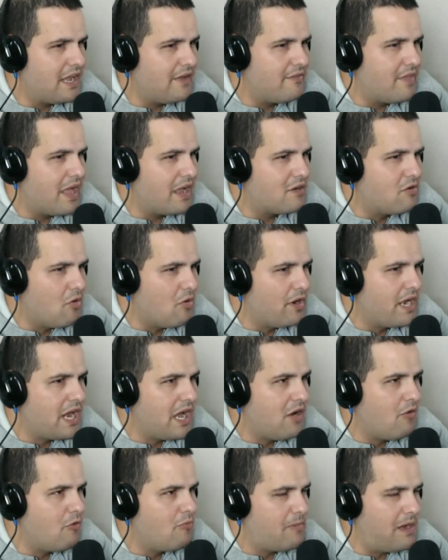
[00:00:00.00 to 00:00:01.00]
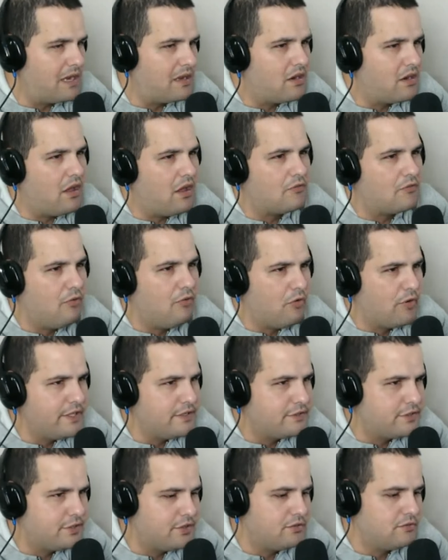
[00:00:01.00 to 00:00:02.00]
i'm not going out with my glock
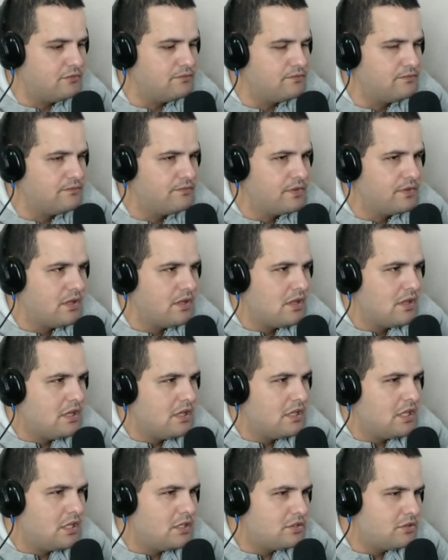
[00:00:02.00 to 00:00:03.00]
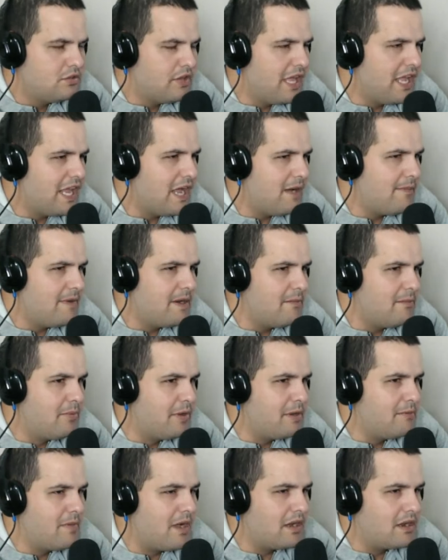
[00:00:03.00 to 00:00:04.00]
42 Today I'm going to
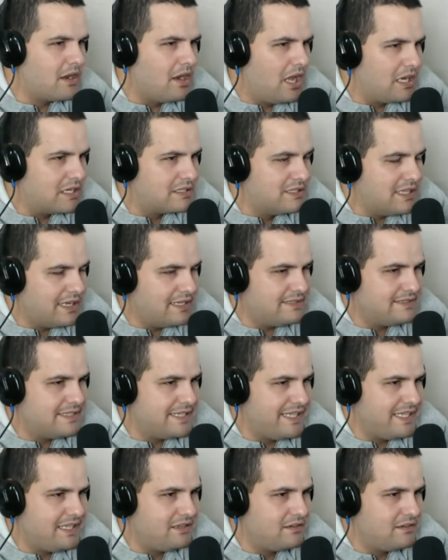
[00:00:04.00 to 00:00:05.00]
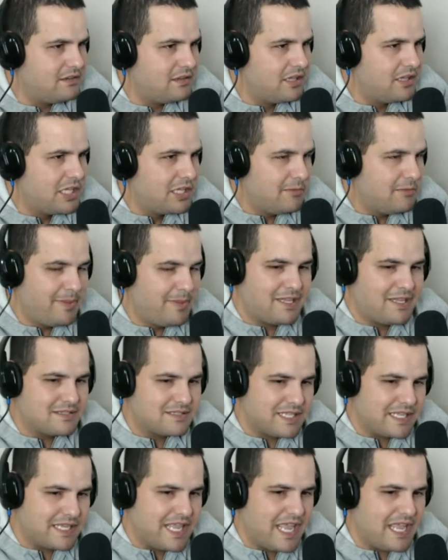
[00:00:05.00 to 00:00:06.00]
bring my Glock 19
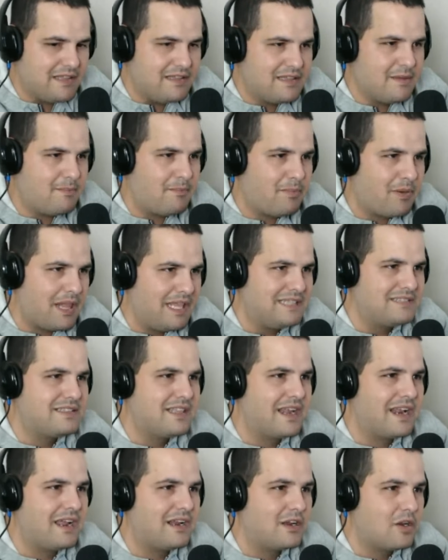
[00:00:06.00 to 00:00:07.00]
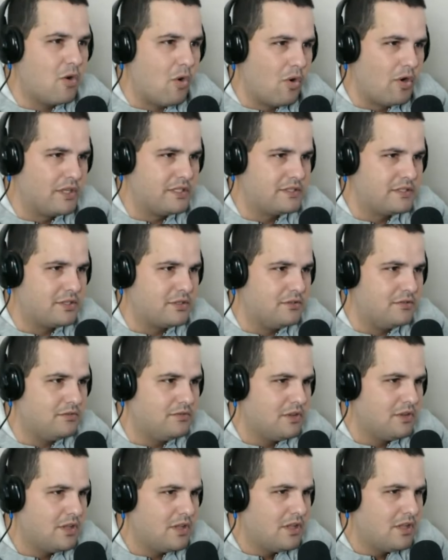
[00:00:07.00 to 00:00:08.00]
because again, the place that I'm going to
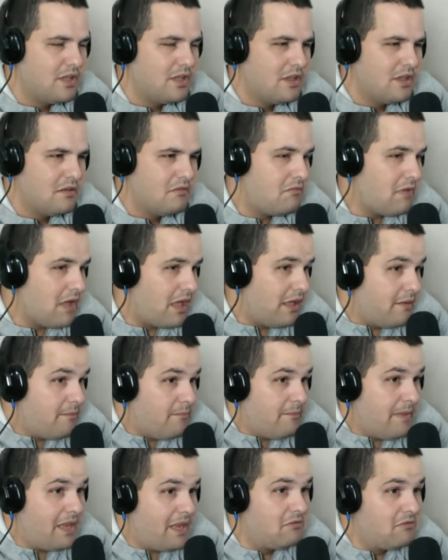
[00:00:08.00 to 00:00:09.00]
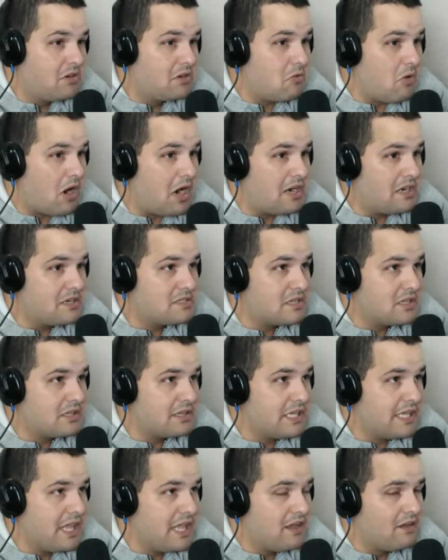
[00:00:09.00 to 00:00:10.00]
may require
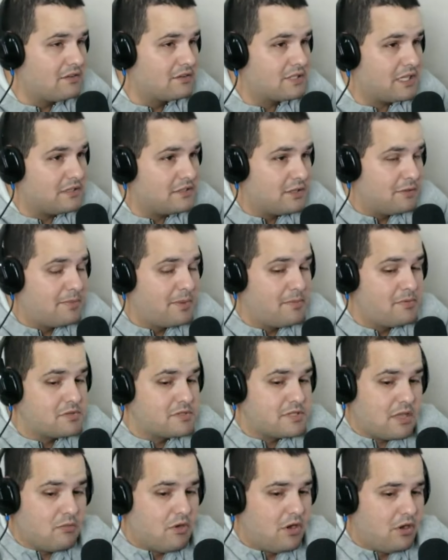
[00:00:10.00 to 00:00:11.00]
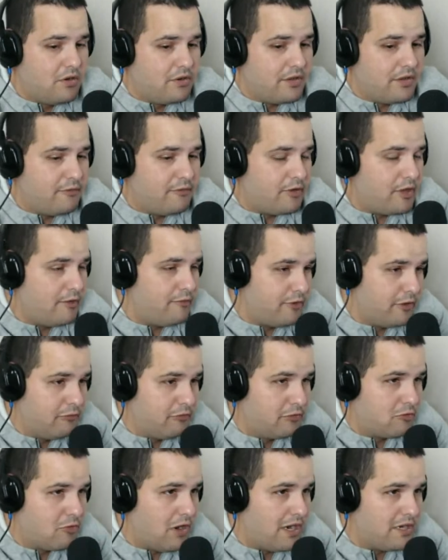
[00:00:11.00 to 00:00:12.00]
something else. And some people say, well, if, if it
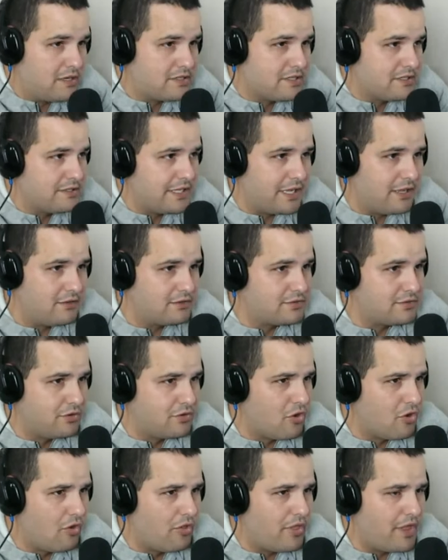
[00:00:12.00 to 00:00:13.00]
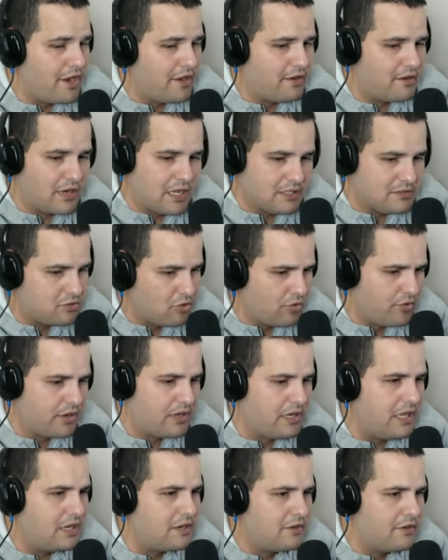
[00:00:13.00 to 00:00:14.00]
requires something else, don't go there. I
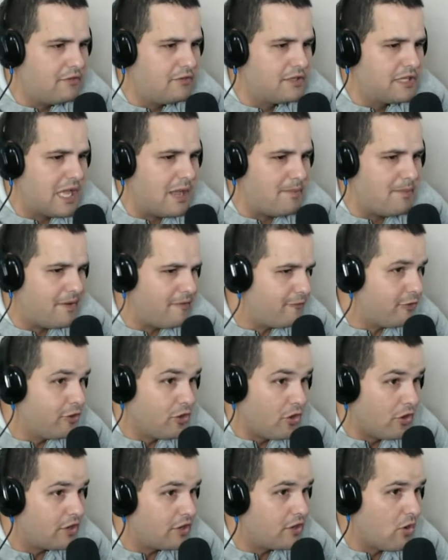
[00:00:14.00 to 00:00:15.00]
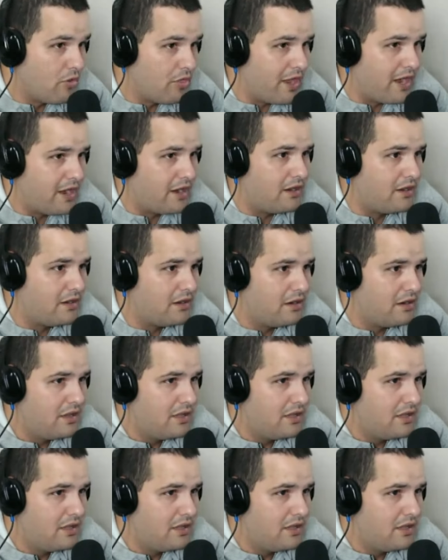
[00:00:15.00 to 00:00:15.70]
totally agree with that. But if you're going to go there,